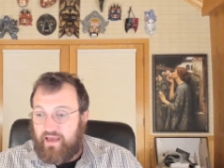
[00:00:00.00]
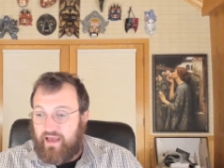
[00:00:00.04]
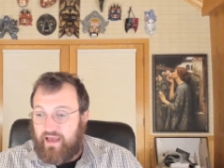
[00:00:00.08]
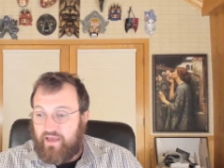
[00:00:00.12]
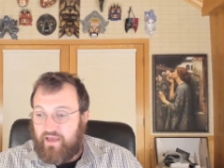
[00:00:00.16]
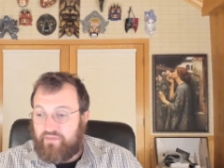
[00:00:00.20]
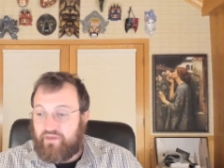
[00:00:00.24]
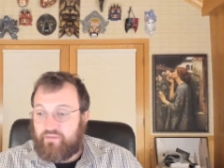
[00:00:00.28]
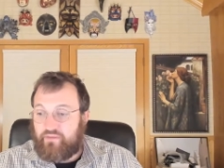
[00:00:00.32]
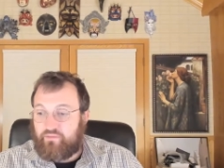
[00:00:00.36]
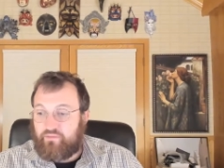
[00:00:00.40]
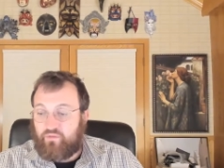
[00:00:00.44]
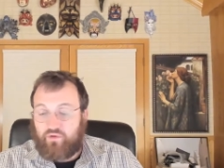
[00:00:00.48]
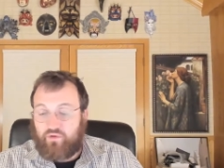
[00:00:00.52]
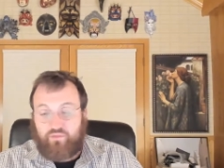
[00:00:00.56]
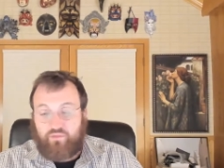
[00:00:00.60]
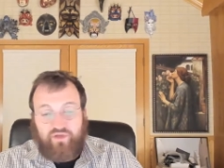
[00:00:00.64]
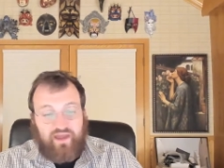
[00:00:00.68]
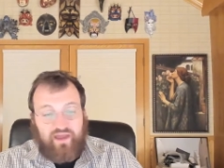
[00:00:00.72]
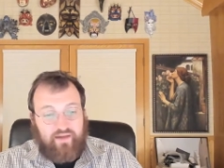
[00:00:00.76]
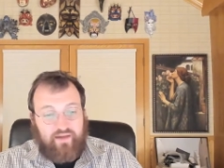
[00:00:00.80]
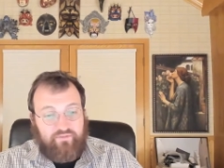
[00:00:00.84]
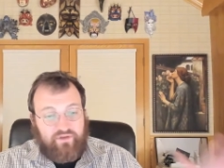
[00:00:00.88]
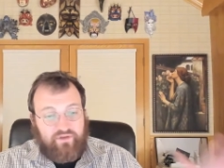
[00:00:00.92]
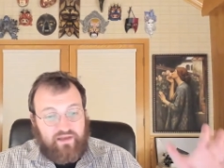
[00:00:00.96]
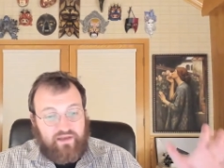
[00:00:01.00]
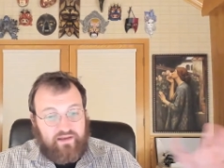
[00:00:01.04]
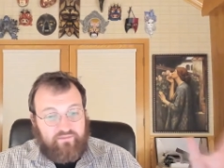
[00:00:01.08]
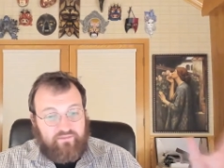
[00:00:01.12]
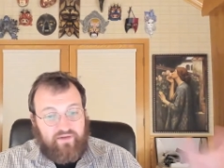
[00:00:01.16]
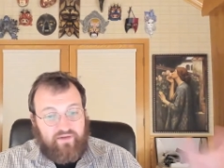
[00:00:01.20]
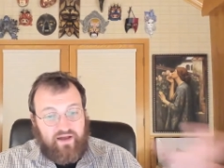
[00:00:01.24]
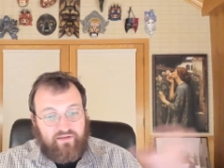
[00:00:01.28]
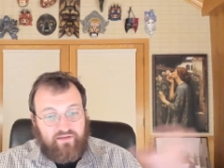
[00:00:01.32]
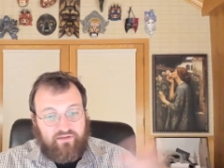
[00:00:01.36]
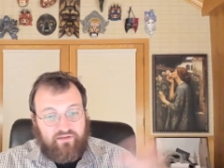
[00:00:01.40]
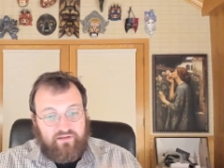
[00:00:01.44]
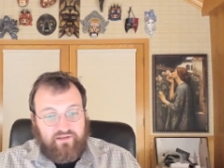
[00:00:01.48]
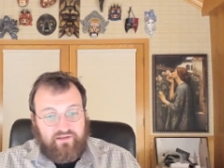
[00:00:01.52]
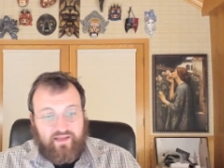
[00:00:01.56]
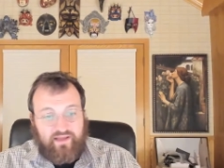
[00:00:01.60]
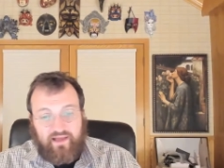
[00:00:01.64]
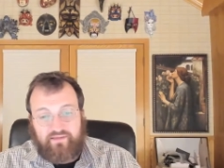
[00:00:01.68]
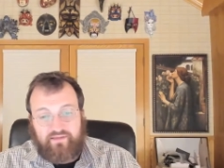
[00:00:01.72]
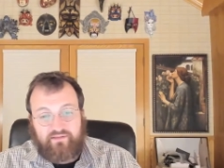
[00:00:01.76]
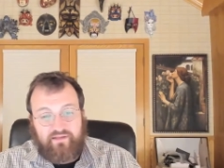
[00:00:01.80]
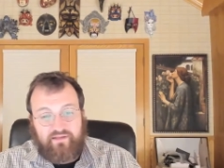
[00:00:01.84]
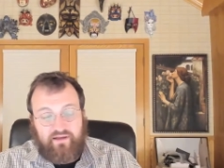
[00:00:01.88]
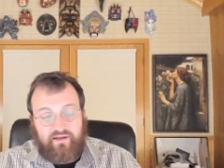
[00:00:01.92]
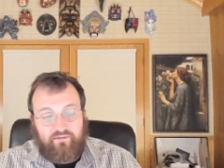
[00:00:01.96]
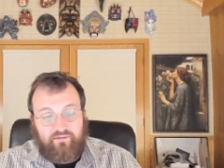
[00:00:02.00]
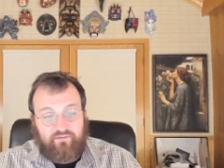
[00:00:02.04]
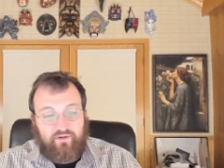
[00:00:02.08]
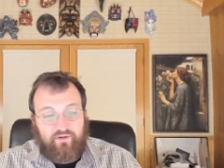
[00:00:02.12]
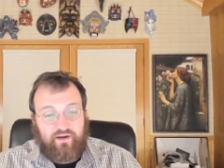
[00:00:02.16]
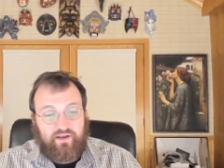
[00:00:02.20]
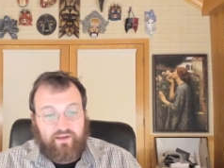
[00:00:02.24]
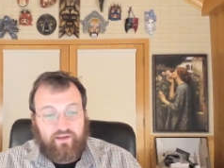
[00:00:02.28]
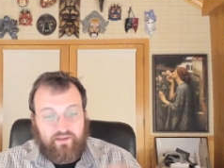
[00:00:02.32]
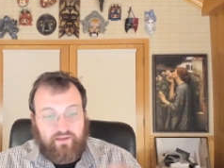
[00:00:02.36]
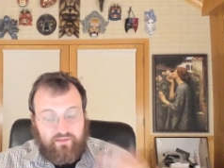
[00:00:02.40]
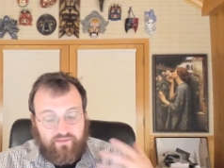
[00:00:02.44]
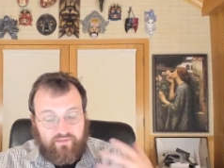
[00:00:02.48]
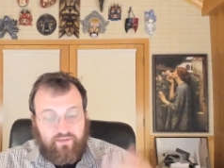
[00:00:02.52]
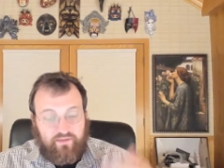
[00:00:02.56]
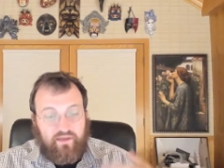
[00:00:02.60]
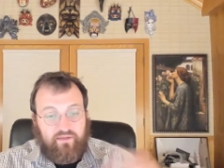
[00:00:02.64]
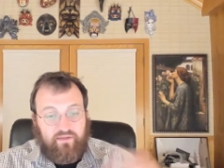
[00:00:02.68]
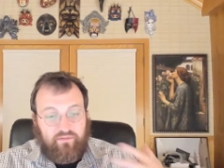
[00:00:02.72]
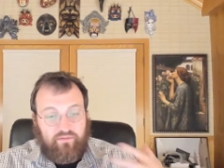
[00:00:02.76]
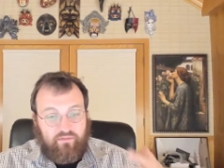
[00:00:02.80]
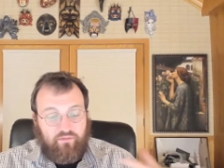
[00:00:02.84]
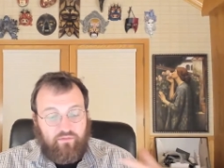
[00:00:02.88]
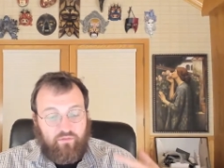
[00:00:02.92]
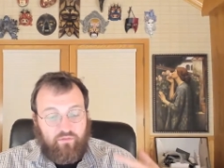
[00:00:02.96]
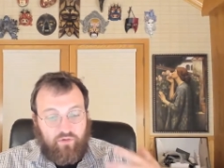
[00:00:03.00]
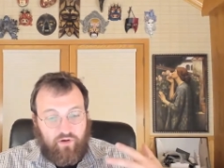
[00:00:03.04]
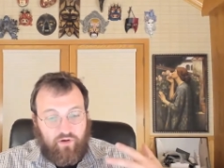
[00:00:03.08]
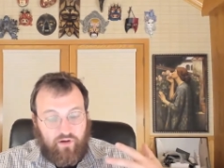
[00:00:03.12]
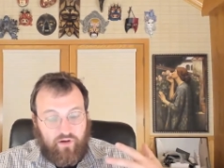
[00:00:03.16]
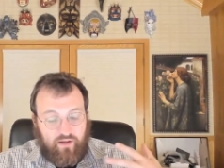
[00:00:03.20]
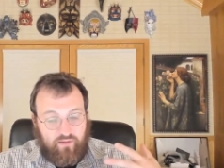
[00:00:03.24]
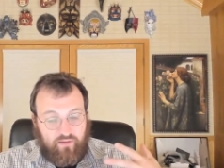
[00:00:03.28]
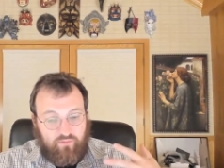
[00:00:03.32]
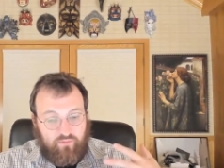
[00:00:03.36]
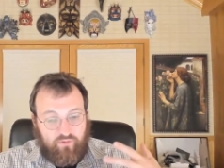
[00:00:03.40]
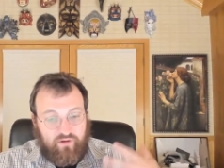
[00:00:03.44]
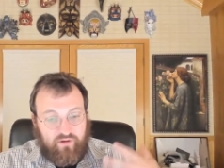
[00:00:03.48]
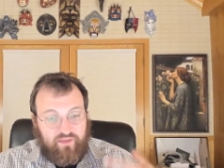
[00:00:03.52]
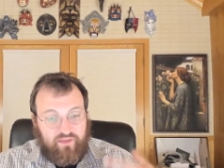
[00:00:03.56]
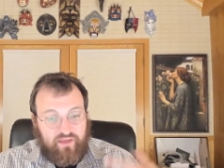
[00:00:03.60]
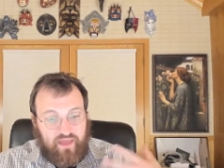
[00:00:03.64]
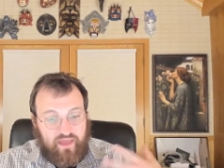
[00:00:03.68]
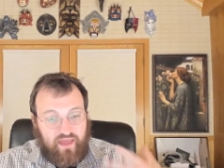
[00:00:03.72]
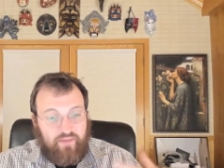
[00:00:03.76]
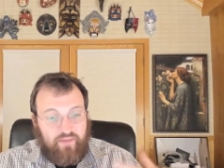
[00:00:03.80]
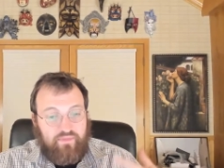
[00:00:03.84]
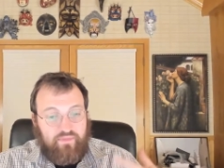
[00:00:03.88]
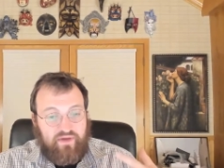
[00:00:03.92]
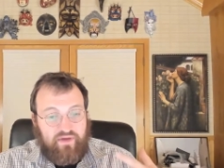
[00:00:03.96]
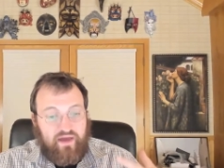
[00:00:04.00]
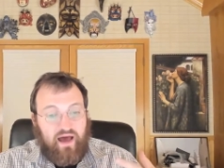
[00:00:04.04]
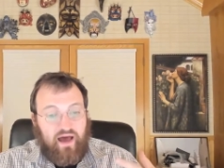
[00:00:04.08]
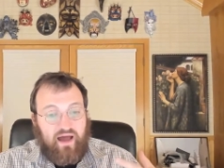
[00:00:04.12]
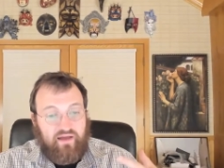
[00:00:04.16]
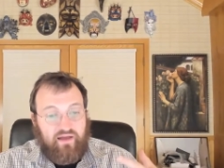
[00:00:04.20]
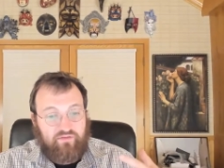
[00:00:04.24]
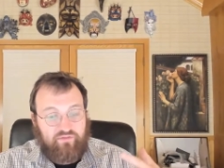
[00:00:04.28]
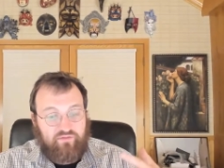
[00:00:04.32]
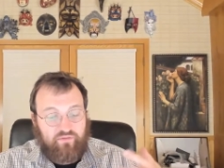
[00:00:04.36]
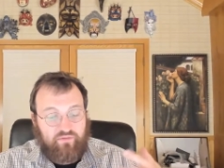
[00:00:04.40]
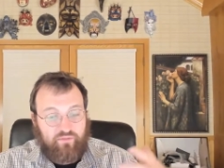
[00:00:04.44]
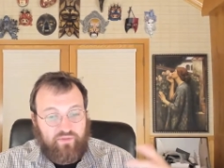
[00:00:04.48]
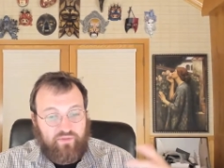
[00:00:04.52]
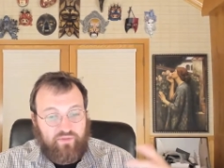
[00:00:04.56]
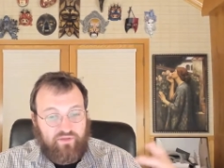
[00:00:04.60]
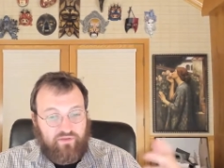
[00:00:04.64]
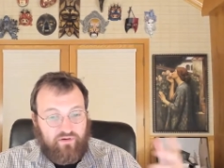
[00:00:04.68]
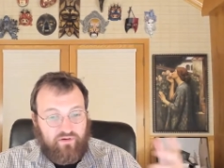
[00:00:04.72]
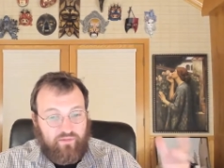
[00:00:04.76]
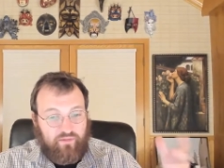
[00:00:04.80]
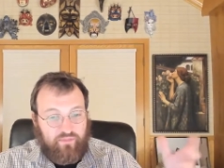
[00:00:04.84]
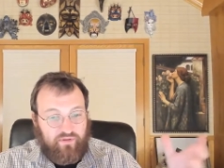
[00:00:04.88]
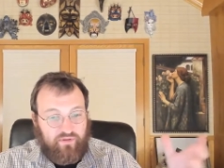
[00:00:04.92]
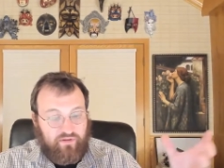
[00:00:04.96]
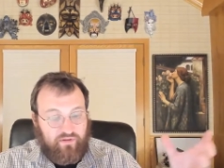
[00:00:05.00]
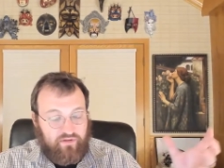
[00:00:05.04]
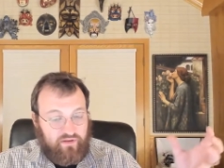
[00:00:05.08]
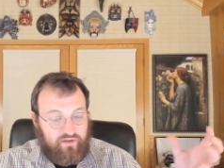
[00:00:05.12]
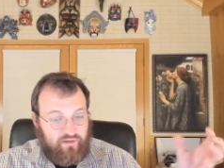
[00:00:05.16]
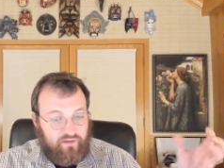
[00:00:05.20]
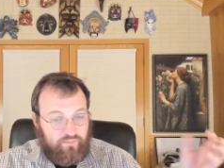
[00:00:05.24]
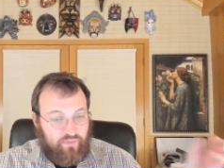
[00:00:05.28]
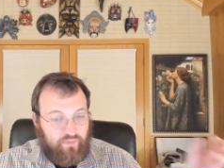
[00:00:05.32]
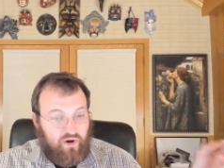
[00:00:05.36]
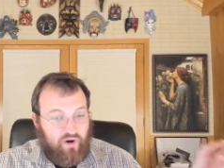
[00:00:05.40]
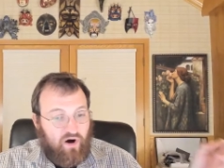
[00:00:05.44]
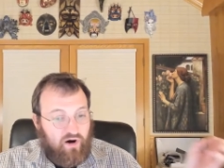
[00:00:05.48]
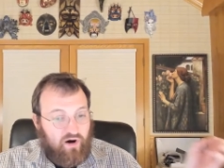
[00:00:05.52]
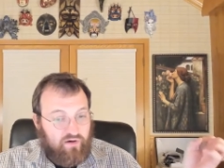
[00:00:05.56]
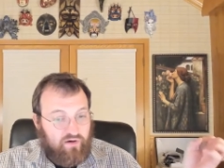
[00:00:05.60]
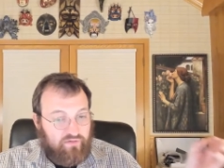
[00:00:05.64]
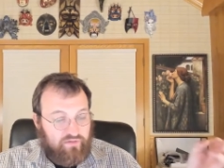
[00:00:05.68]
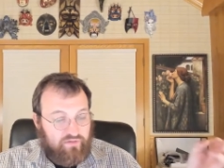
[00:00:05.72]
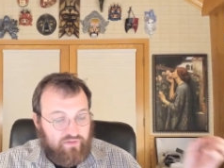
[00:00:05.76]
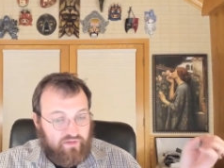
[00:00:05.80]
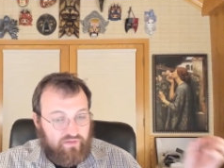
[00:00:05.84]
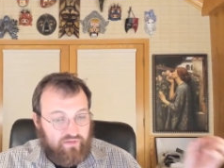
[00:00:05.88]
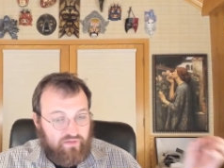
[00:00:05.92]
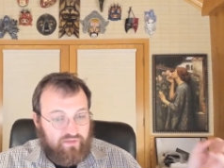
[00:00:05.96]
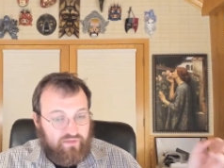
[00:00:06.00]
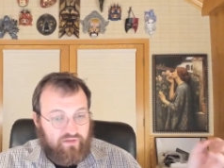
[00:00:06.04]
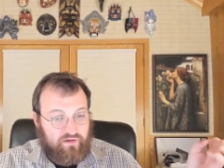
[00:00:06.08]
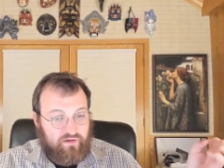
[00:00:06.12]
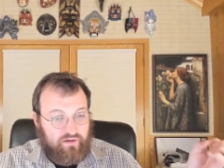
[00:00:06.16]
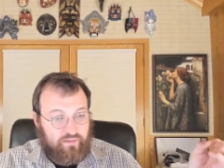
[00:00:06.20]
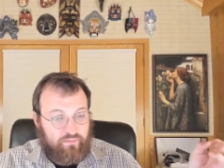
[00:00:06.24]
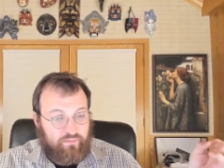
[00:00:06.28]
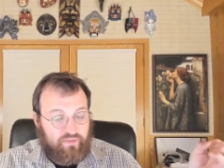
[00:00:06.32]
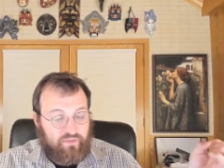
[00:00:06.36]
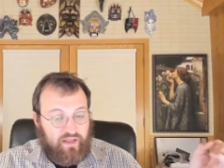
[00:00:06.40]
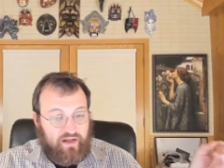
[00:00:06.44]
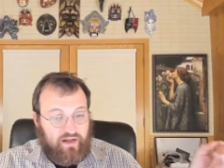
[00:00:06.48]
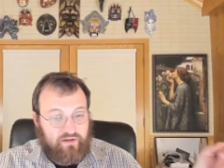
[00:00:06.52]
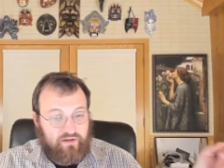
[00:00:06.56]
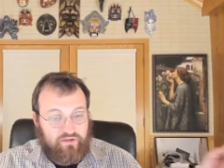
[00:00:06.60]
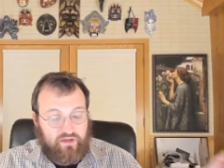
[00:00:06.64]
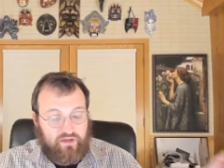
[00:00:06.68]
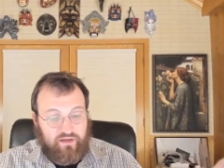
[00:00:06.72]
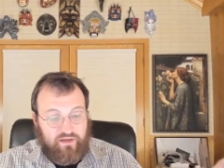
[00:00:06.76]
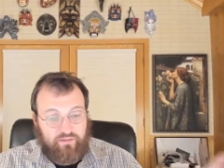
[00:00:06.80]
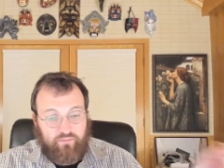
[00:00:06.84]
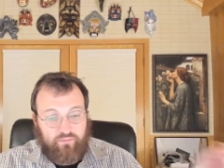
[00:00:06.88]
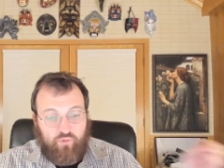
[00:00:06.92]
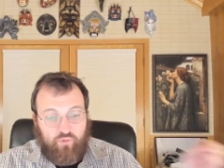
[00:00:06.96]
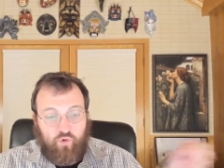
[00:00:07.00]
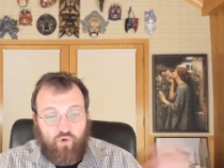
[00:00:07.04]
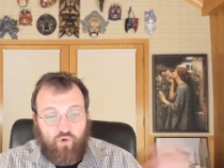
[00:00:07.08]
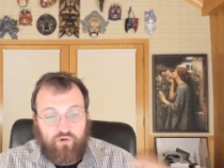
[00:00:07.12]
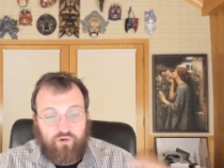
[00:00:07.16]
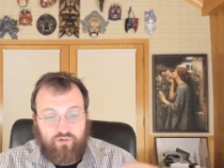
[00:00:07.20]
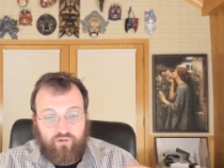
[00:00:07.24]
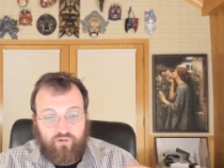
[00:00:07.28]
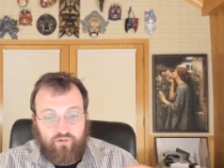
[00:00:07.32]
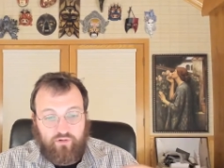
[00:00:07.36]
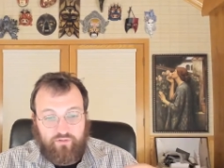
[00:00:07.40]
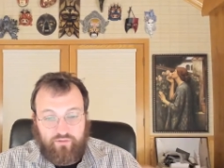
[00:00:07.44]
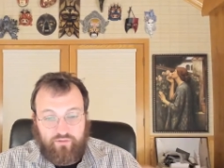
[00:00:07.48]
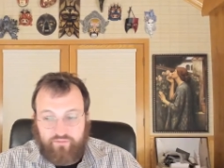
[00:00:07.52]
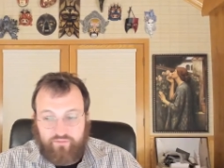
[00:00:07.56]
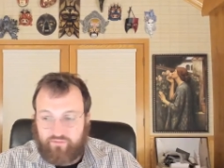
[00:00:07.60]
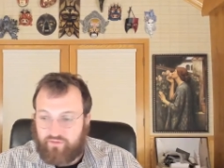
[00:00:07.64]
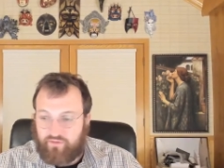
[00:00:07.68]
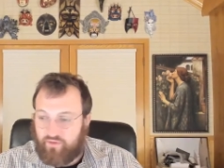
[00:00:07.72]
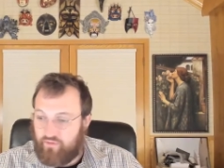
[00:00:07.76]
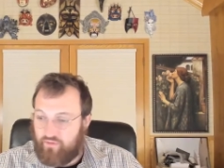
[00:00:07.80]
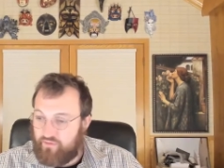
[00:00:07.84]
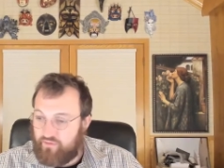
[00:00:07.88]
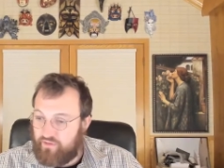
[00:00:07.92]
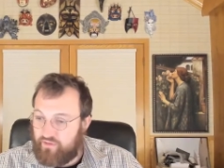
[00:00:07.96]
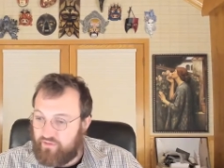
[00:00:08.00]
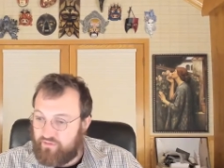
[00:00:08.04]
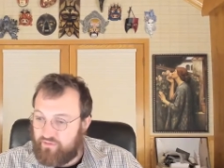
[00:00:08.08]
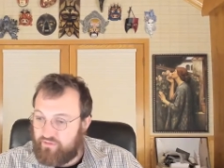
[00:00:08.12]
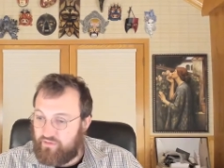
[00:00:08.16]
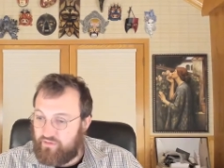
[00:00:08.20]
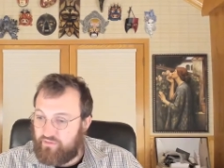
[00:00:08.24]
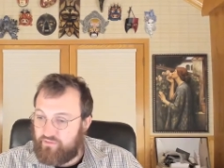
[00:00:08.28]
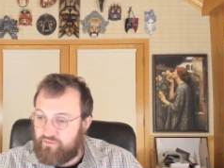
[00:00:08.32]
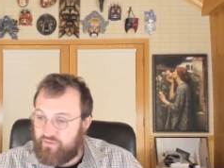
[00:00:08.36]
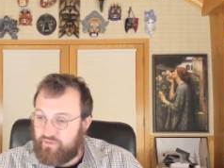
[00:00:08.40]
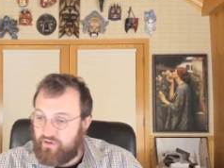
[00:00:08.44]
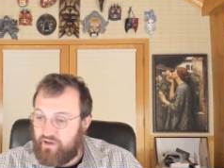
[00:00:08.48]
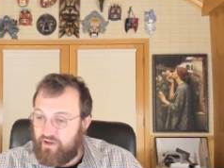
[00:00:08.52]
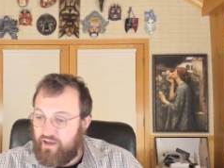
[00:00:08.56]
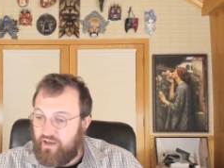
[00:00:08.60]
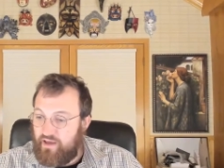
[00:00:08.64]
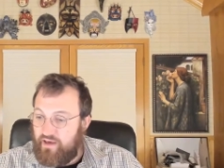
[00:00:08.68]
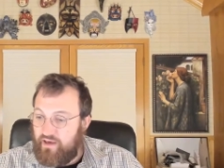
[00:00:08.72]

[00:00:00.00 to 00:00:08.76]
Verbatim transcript: and then when we have the native asset testnet running, then uh, one of the KPIs will be their ability to parse the Ethereum blockchain and port all those tokens over.